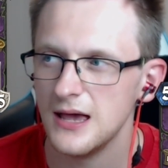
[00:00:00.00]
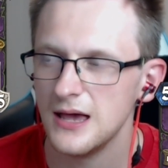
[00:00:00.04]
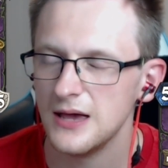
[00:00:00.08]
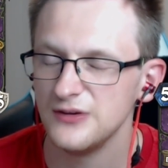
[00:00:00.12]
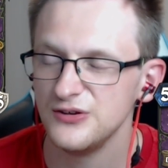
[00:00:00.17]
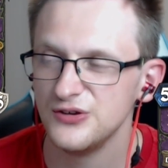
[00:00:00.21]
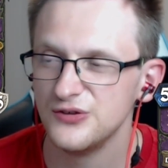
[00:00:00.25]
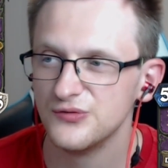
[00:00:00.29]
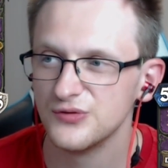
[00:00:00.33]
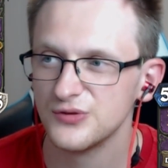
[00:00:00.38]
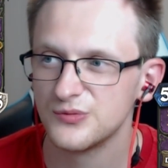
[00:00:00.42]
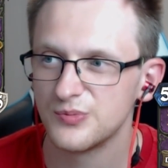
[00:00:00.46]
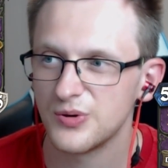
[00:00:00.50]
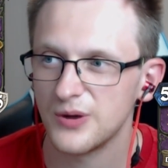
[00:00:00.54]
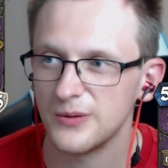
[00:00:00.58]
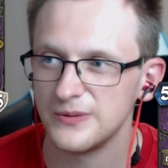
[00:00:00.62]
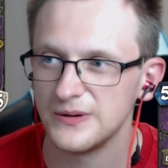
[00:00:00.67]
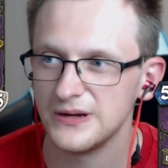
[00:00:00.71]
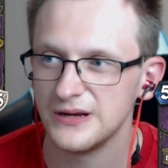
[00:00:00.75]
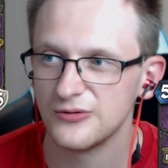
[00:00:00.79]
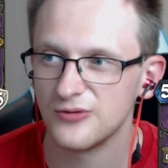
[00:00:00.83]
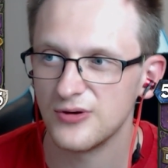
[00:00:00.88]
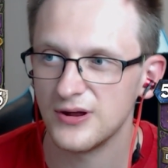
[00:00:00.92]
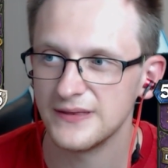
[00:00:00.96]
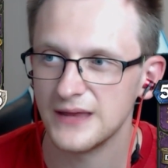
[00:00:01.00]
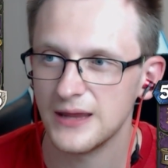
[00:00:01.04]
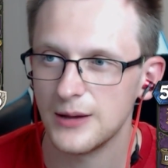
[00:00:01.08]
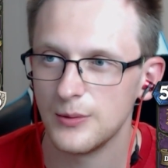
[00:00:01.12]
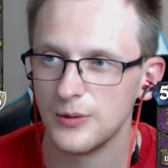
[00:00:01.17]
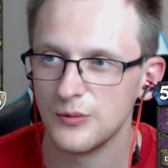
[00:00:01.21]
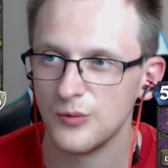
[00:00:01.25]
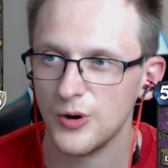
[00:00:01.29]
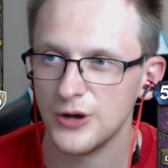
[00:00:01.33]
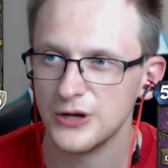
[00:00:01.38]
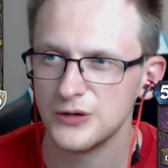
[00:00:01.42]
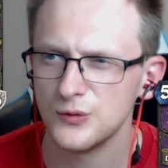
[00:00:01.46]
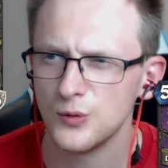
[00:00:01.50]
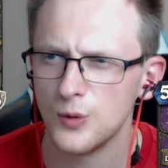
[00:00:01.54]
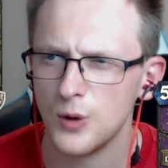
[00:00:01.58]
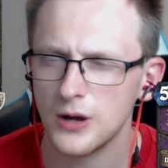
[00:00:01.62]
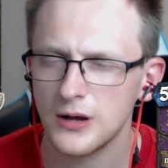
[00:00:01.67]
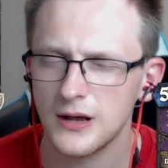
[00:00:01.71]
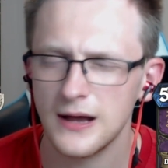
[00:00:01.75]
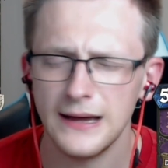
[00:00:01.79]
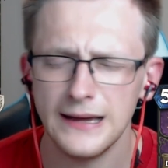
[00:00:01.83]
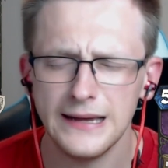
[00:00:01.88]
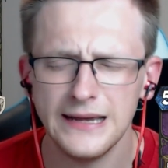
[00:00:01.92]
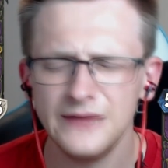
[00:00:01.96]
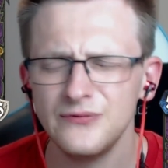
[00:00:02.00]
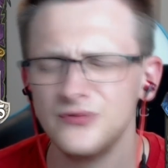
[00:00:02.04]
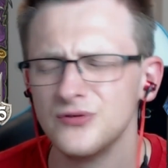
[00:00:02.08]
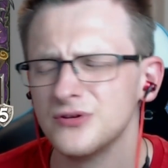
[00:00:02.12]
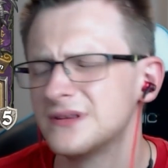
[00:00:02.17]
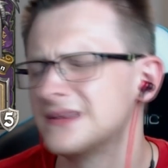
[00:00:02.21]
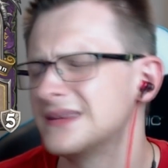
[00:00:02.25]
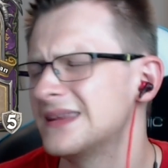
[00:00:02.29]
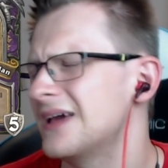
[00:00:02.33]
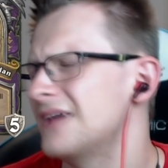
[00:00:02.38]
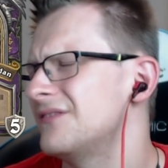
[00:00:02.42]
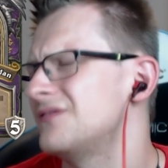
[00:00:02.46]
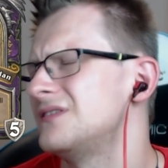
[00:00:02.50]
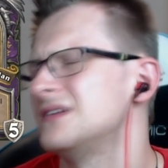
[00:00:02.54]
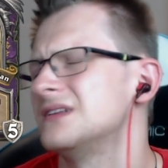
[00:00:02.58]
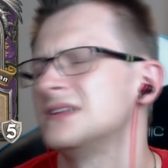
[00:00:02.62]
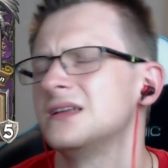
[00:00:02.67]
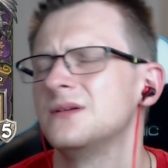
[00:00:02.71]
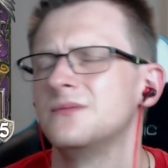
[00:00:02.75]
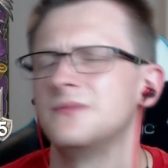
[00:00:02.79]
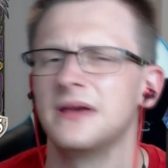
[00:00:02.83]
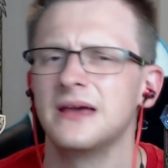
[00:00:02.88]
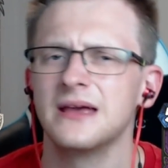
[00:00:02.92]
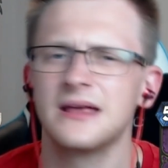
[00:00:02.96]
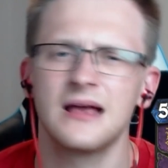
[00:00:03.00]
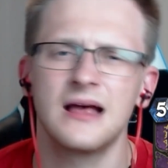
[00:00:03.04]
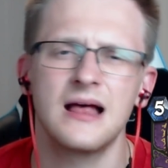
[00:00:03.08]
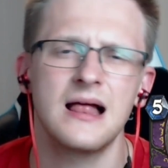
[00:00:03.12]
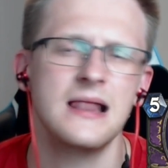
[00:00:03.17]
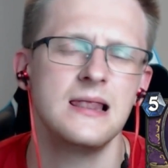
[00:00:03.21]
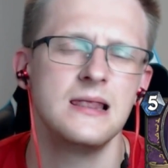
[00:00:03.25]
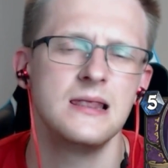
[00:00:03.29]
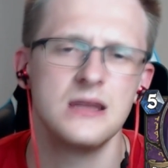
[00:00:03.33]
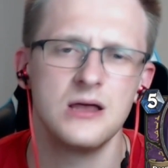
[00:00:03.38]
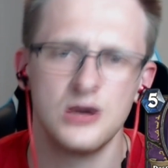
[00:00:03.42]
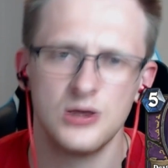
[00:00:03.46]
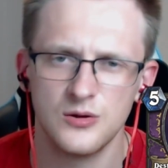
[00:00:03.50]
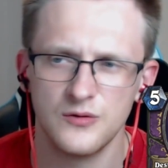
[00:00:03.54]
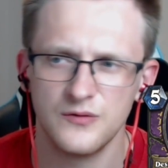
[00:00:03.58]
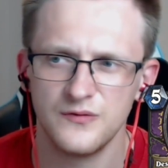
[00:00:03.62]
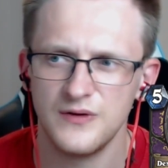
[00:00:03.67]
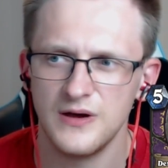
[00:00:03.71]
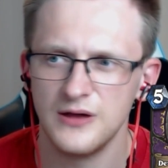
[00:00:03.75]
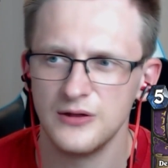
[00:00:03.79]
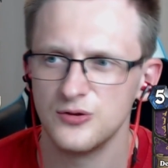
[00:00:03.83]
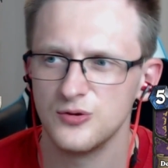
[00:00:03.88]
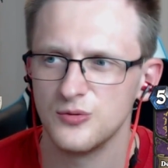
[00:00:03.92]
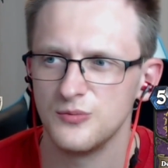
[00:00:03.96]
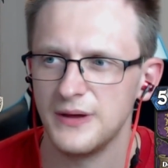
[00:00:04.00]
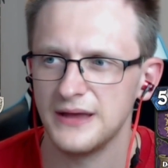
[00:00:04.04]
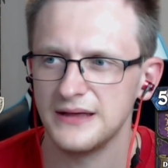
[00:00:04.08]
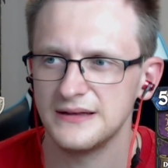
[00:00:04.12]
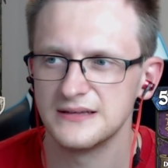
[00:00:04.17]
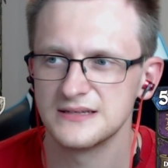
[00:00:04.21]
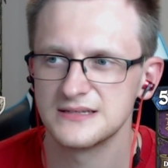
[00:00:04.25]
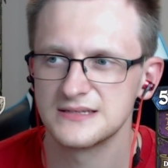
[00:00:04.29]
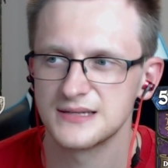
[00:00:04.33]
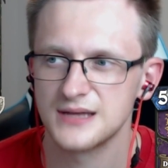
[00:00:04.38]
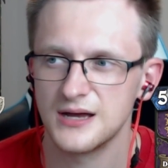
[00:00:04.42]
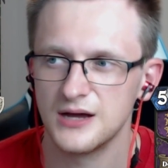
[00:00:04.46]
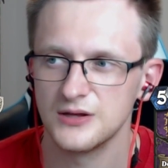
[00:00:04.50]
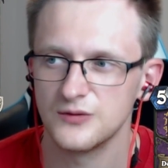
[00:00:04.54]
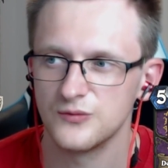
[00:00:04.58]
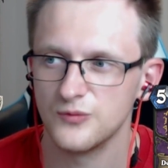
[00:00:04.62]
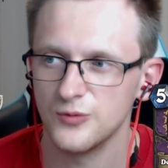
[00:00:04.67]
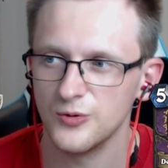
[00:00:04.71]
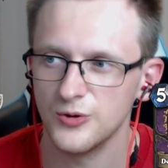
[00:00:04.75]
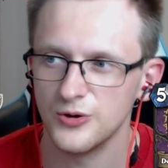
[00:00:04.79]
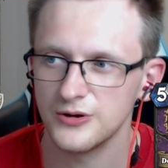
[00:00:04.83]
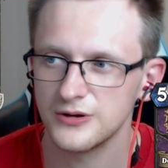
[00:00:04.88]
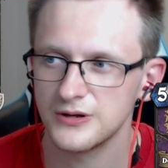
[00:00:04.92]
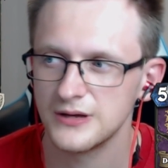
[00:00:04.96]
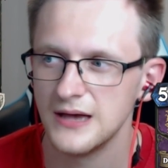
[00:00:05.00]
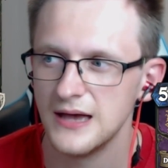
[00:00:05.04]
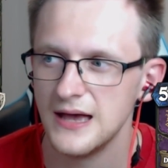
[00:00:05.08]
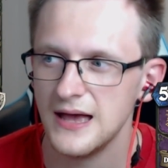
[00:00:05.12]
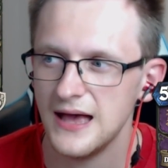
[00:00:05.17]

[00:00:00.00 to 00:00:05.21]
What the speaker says: You would probably run double Voidwalker. It would definitely make a lot of fun to make this card work.